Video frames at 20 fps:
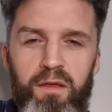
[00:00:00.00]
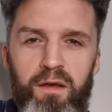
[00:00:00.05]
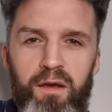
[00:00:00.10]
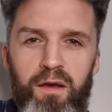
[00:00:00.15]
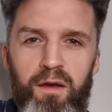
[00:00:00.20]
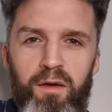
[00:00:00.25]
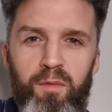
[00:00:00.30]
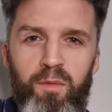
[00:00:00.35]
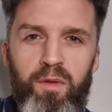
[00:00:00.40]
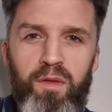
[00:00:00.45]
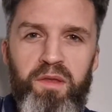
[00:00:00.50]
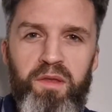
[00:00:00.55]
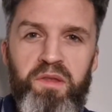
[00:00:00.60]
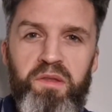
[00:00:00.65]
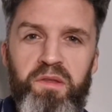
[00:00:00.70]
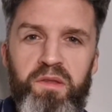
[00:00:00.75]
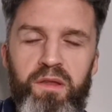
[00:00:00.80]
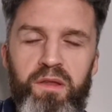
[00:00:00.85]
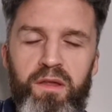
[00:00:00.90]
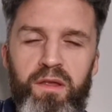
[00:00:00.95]
I
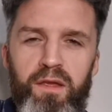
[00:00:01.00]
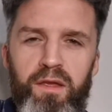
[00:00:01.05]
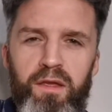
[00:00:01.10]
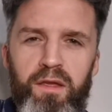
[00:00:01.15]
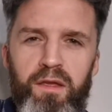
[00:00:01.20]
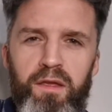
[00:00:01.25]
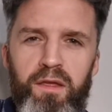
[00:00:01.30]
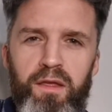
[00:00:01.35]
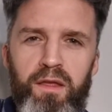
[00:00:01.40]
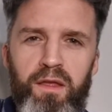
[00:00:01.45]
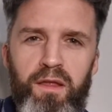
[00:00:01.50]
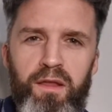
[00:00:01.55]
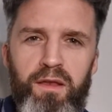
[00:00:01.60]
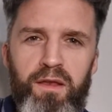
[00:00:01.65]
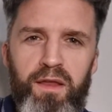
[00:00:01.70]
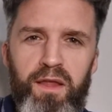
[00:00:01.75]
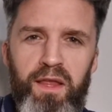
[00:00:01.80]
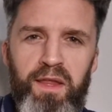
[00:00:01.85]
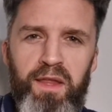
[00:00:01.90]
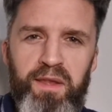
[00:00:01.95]
was
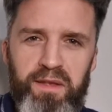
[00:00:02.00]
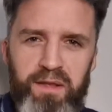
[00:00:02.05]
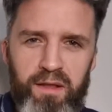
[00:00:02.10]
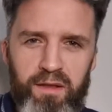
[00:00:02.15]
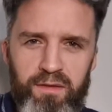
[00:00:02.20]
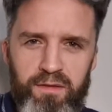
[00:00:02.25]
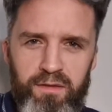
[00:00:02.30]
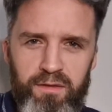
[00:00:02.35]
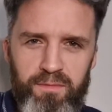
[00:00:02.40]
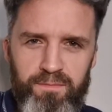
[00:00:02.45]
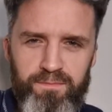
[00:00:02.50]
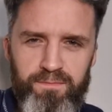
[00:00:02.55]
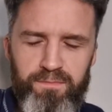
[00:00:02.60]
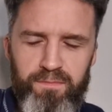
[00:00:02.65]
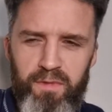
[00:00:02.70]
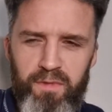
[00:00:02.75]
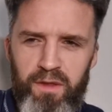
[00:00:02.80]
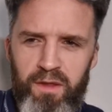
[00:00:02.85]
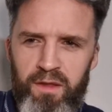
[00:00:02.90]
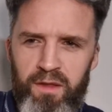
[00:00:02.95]
in East London,
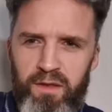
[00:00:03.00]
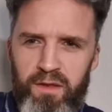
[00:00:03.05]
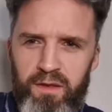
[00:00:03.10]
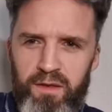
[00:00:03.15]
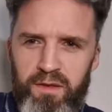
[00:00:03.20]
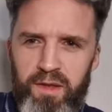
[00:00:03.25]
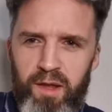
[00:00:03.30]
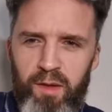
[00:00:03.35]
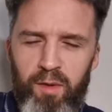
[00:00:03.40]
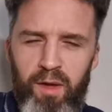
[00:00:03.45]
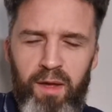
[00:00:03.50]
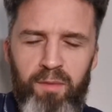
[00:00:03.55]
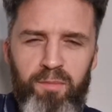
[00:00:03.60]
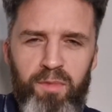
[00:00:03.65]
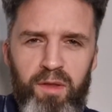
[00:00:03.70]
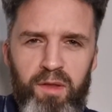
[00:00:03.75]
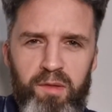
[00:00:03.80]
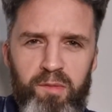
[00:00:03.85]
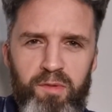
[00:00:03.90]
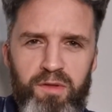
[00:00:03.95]
in Tower
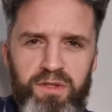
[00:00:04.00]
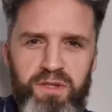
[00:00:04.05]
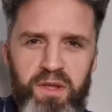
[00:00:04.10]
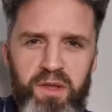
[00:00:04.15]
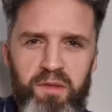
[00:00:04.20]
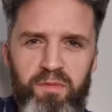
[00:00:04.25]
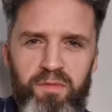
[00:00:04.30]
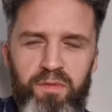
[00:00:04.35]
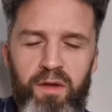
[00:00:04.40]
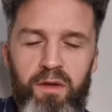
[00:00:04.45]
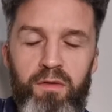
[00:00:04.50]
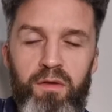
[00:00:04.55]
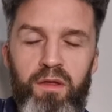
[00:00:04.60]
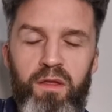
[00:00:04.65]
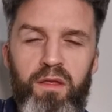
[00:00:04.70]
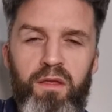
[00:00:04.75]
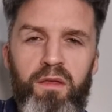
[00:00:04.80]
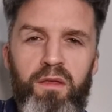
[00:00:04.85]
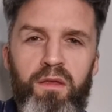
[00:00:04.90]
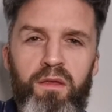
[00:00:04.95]
Hamlets, which is a very